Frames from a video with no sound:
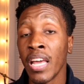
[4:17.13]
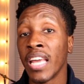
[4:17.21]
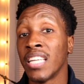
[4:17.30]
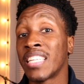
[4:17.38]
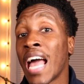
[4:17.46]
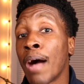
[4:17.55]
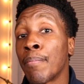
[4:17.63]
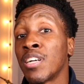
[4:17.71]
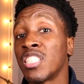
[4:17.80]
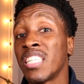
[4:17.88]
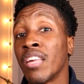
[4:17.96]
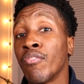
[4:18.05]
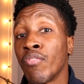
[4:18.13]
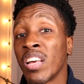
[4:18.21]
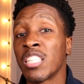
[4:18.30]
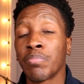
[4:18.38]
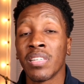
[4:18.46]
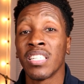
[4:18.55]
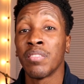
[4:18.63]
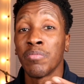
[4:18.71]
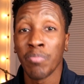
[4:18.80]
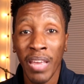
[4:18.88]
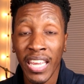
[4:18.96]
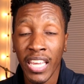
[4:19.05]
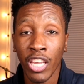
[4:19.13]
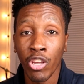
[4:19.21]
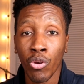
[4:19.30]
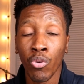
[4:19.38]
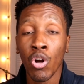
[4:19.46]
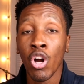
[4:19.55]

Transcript: is how much the investment is making you